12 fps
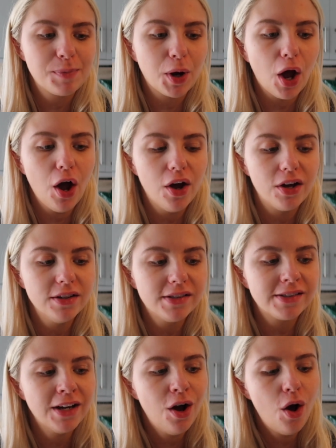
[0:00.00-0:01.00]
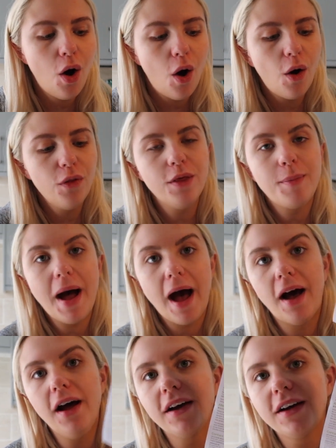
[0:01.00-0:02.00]
because on the
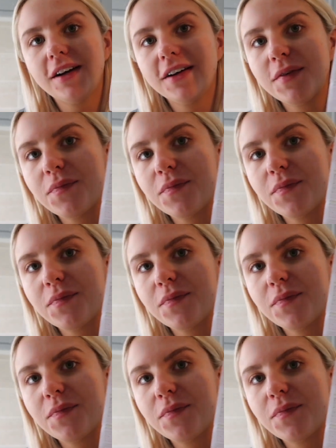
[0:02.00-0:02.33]
back